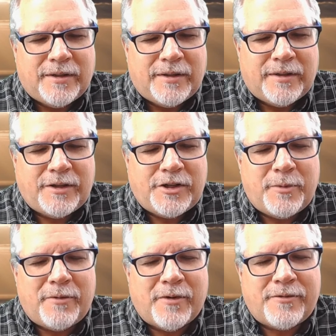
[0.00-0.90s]
That you
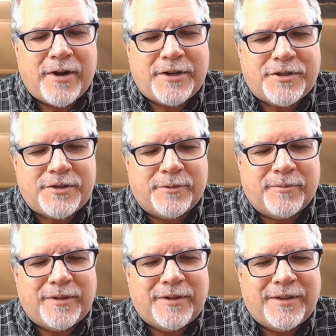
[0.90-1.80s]
would refresh
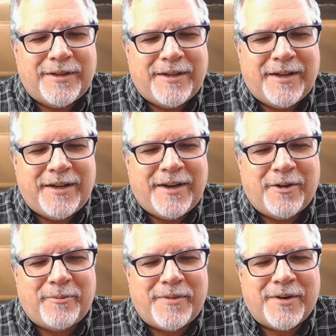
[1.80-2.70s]
them and
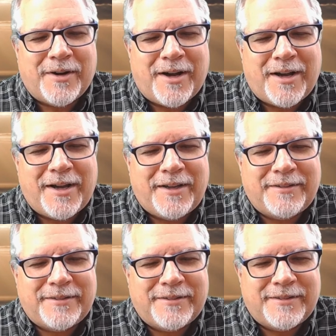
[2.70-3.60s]
help their eyes.